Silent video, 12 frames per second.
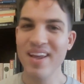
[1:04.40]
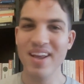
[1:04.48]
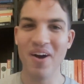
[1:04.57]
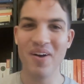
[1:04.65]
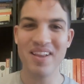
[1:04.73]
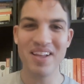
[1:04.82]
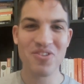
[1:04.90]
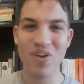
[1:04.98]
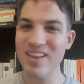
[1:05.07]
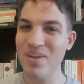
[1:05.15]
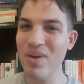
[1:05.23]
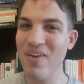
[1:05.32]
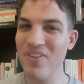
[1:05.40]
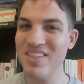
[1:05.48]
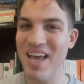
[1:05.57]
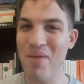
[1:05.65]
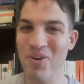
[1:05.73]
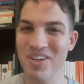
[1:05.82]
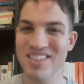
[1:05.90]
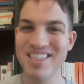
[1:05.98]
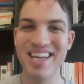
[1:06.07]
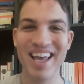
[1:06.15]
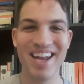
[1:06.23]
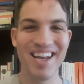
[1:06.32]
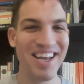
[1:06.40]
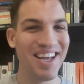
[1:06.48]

You know, it, it's great that we have these hammers to get